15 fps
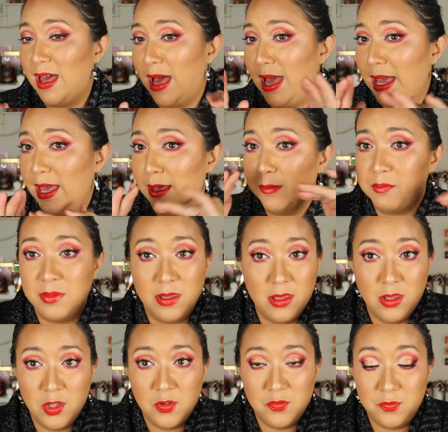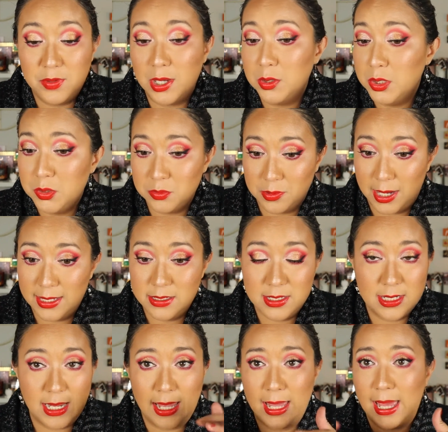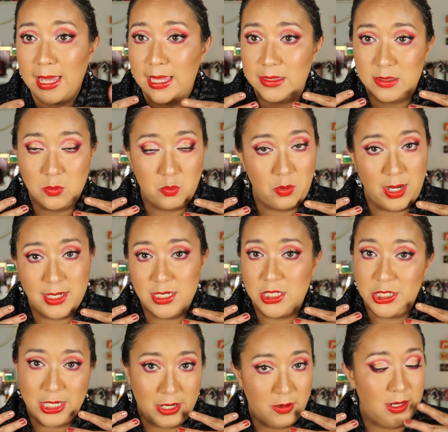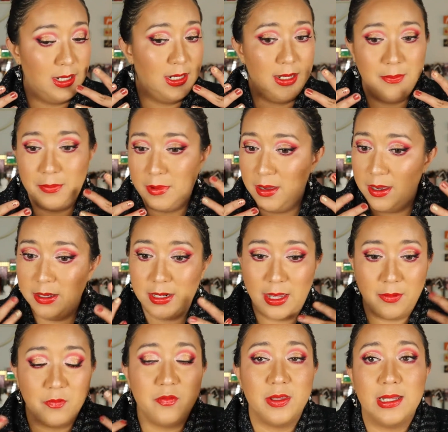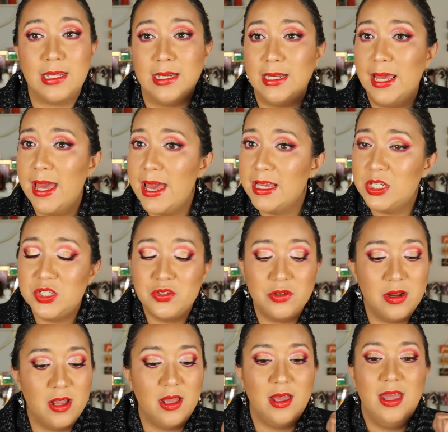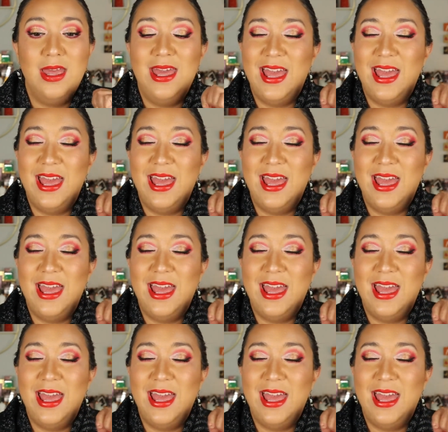I am very red today. I got the red cherry lip on. I'm feeling extra